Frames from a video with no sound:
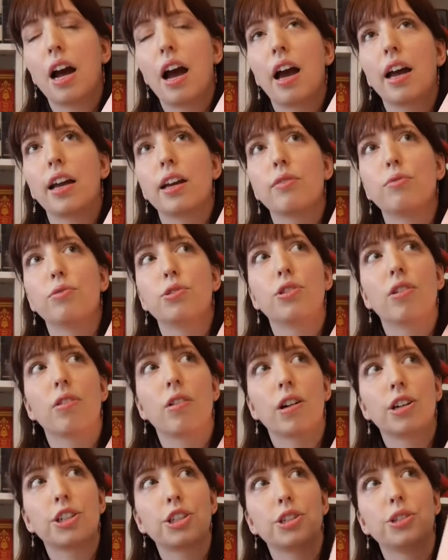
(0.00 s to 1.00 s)
I would
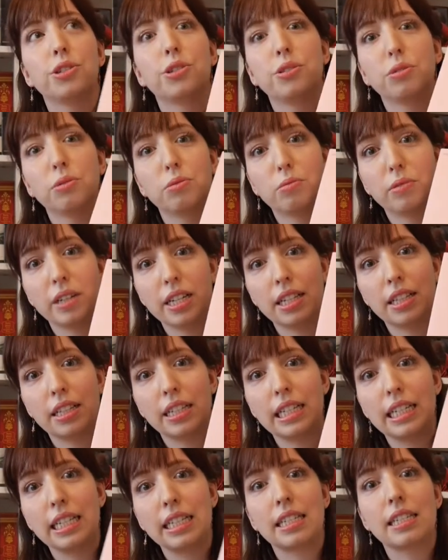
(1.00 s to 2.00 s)
urge you to read
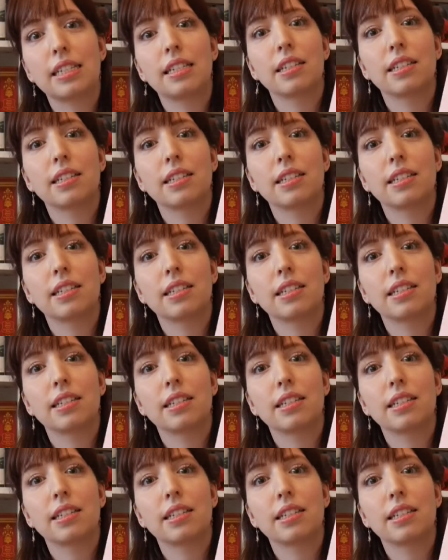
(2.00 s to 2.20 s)
this.